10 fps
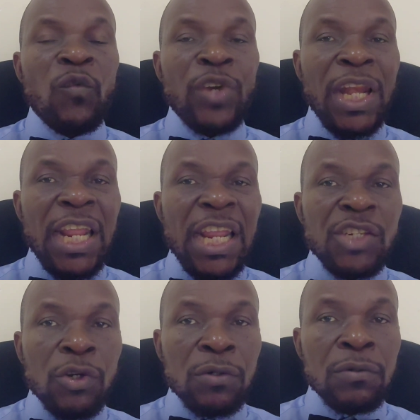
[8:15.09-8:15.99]

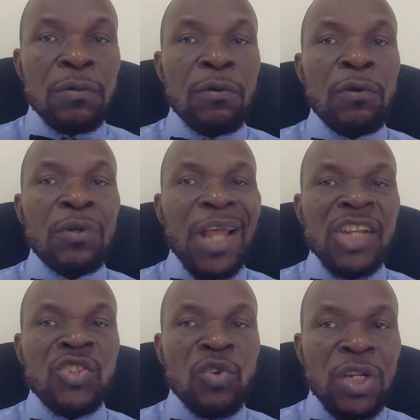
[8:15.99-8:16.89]
religion,
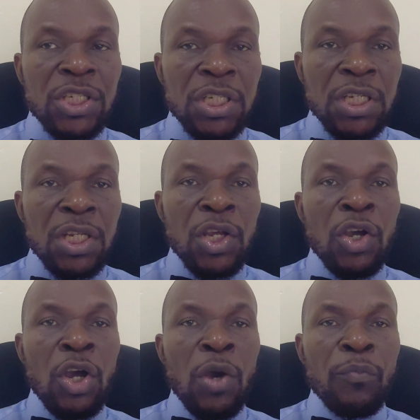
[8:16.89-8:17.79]
nationality,
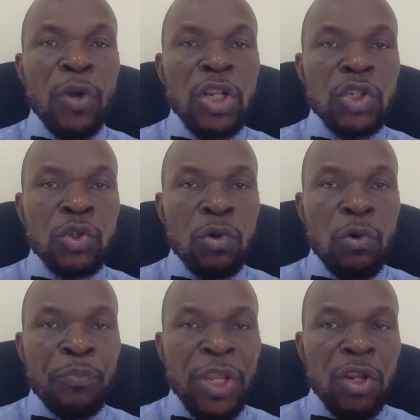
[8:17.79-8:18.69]

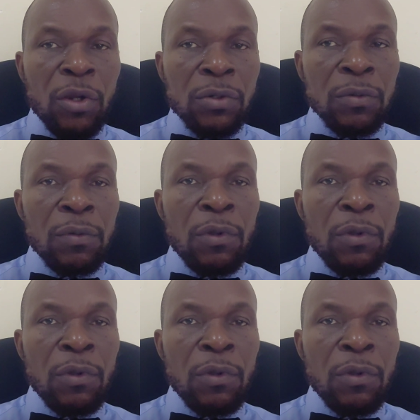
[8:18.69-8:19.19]
political opinion,